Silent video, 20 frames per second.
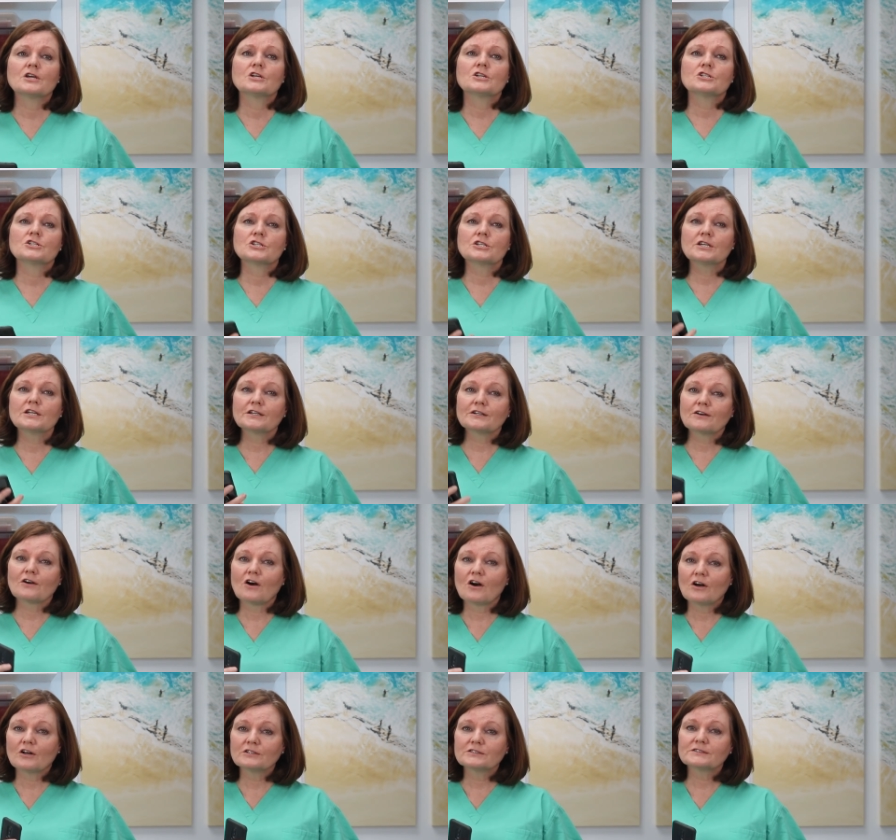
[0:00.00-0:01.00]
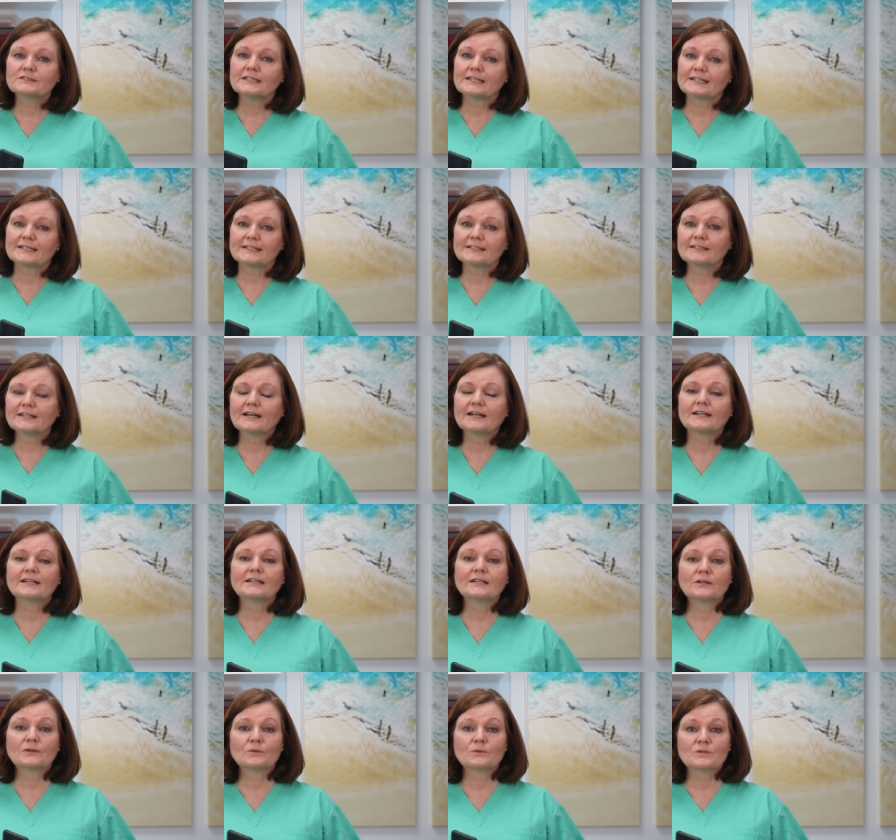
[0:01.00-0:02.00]
she had called late at night,
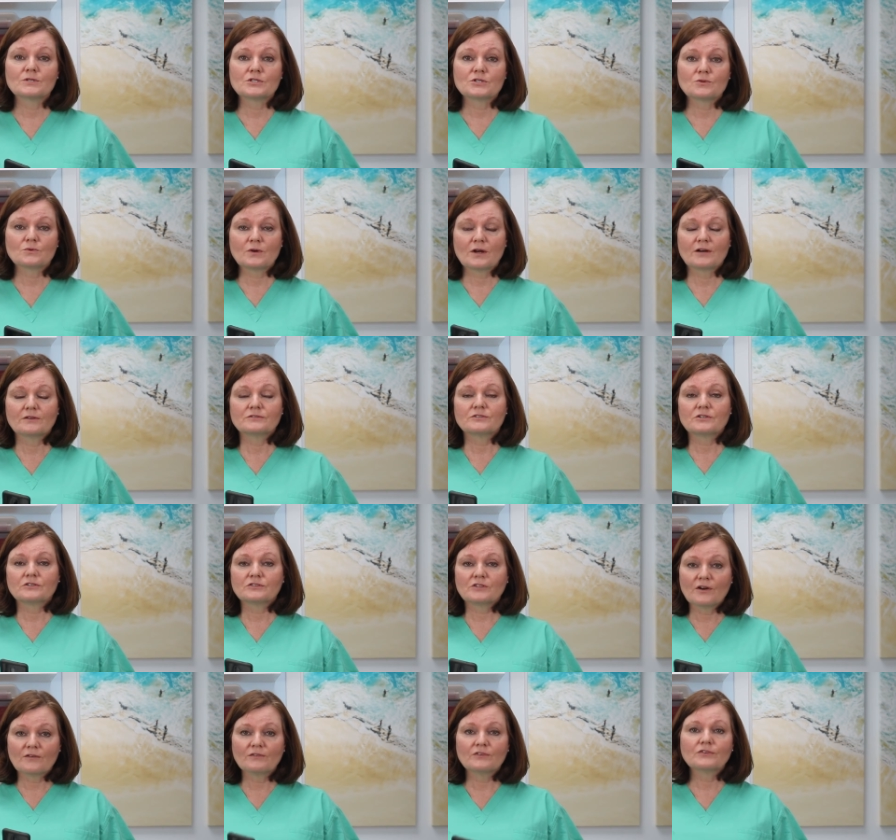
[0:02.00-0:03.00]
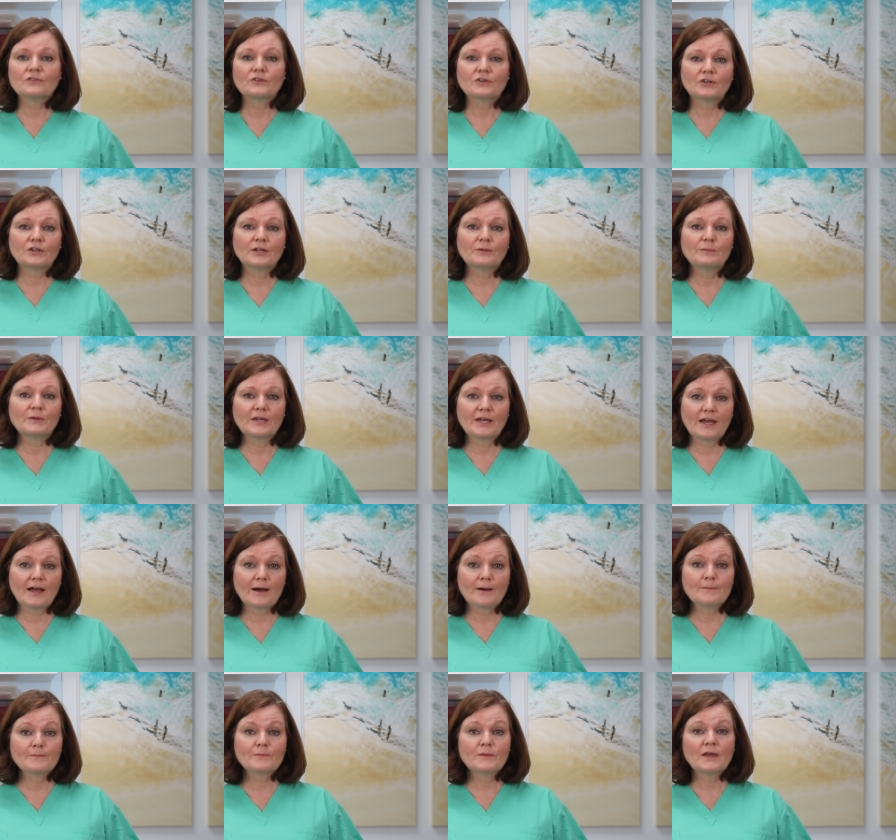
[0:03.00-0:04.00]
and it was around 11:30
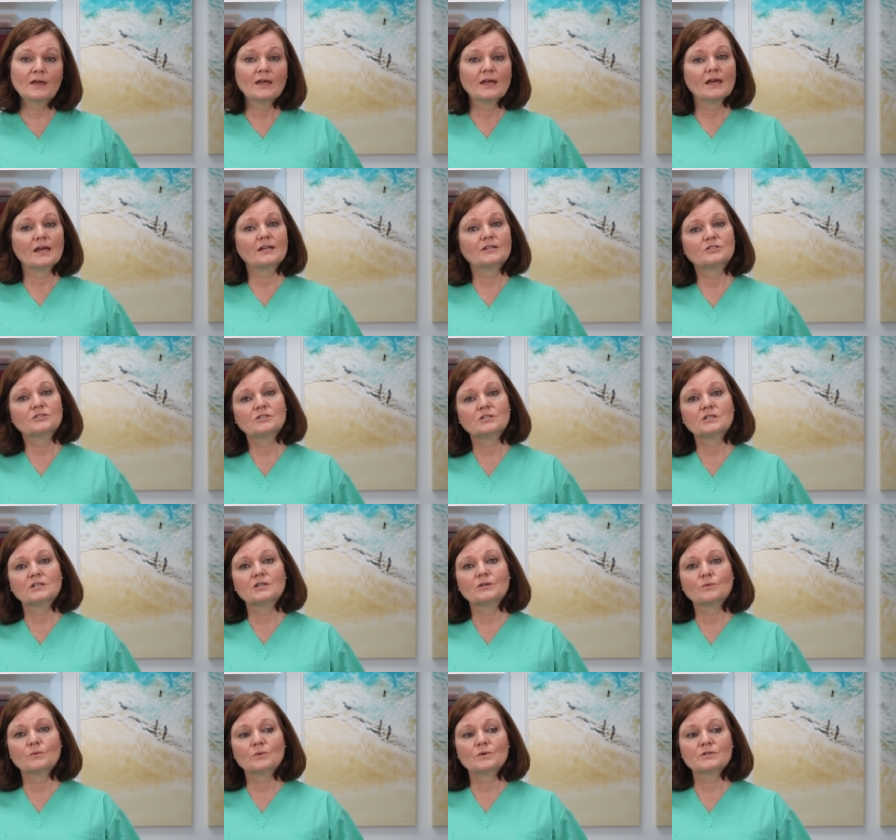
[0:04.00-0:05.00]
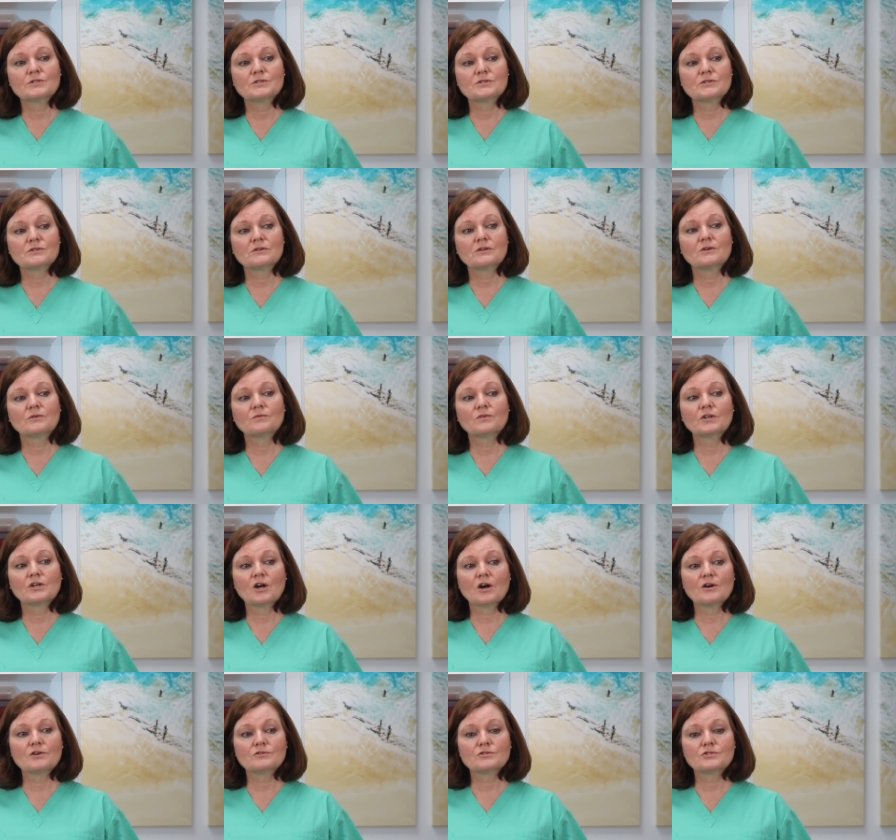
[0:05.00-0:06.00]
p.m. and it was in
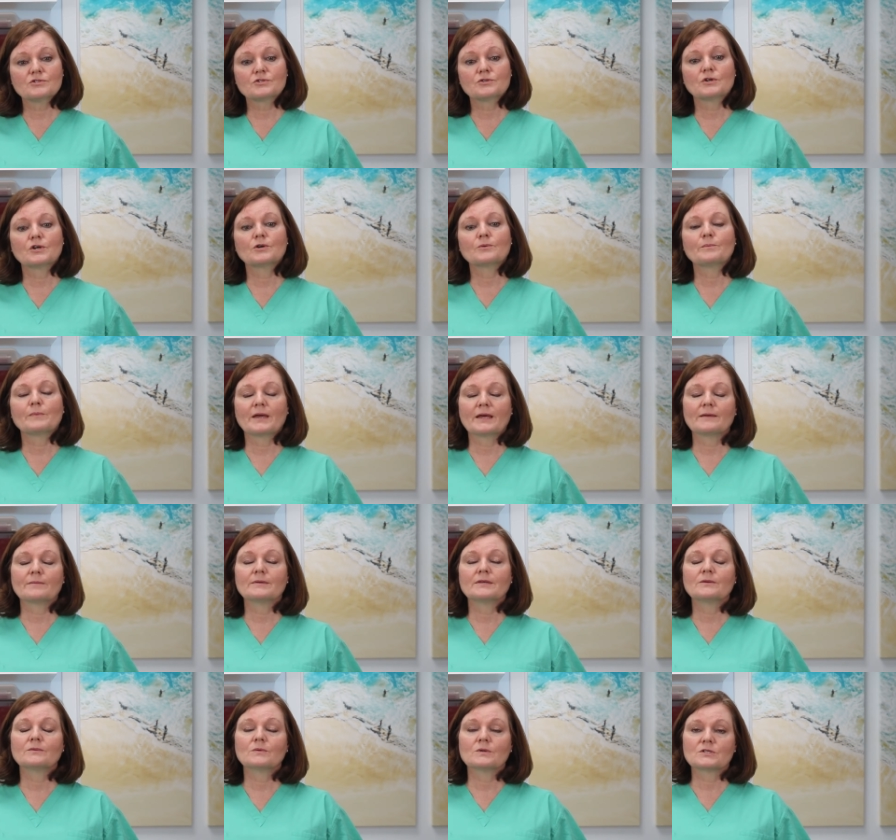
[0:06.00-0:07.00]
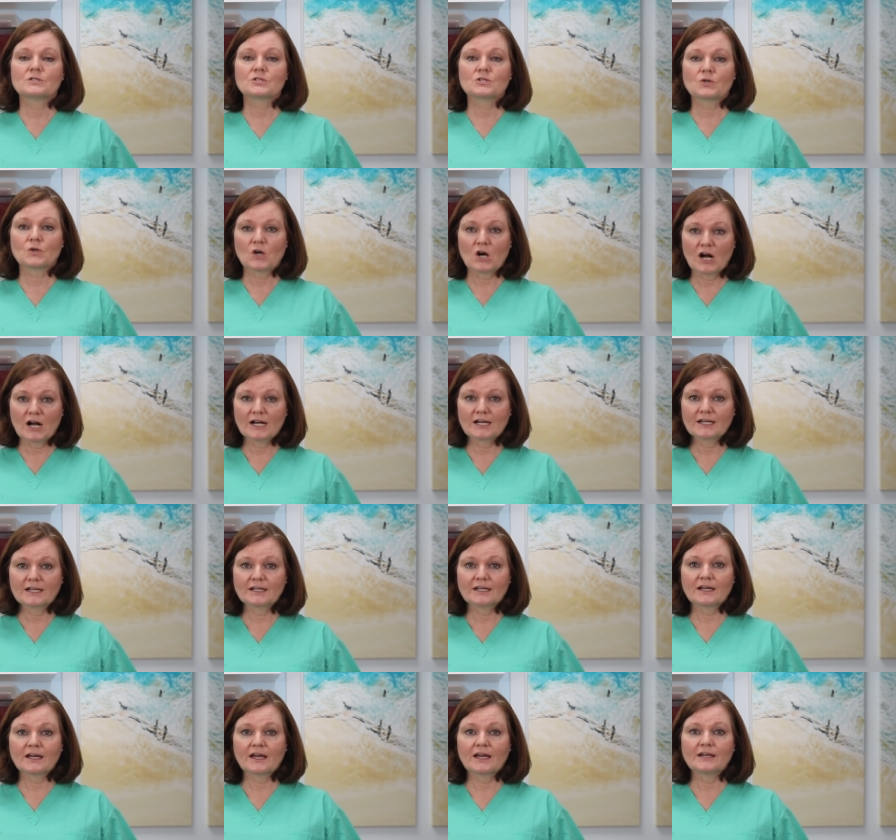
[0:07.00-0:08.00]
regards to her baby was
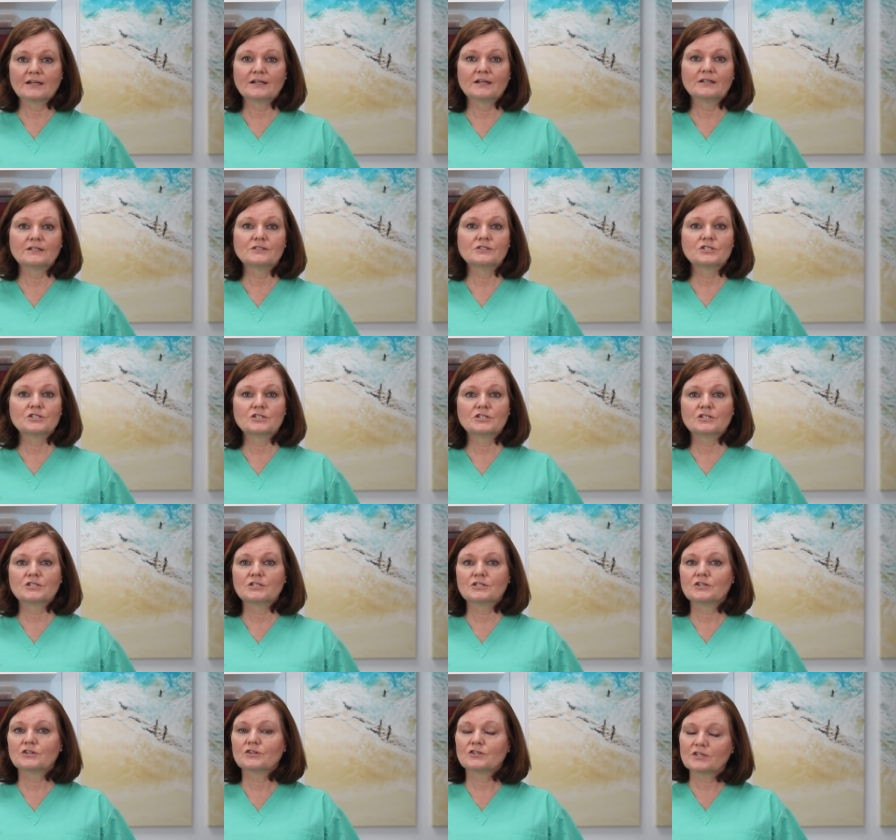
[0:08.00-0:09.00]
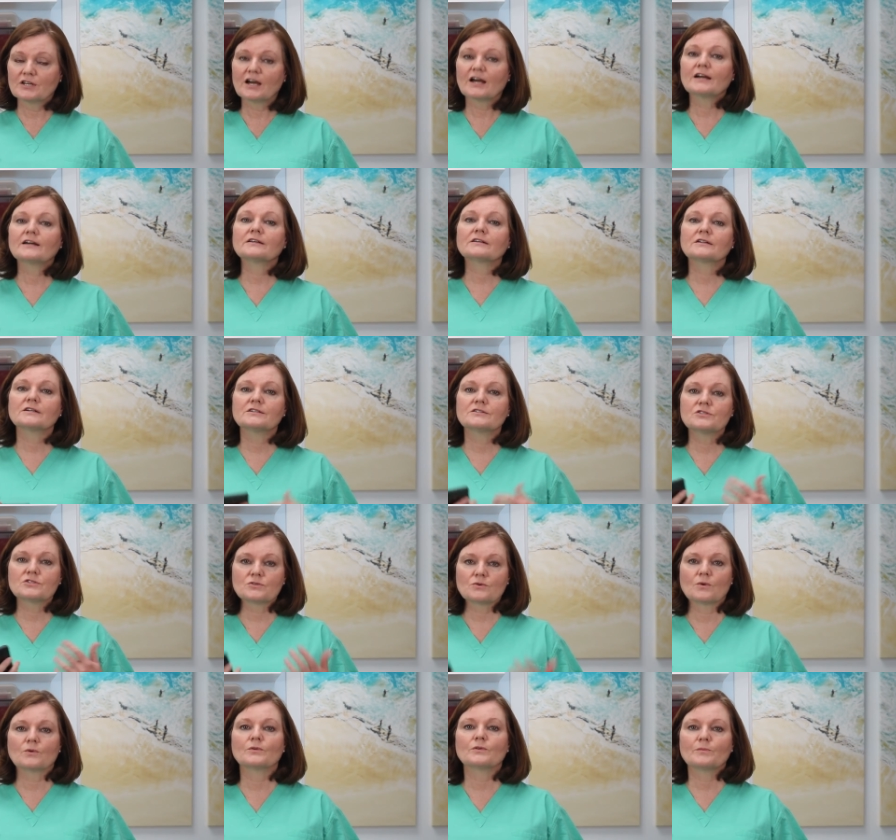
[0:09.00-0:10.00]
crying and she could not
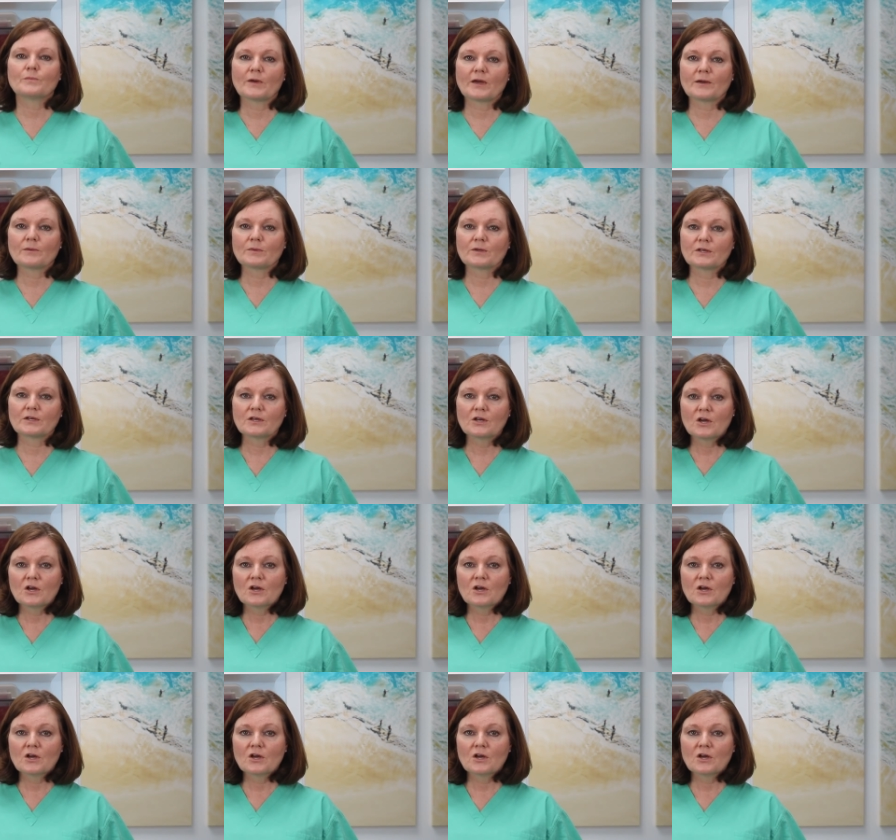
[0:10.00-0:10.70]
console the baby.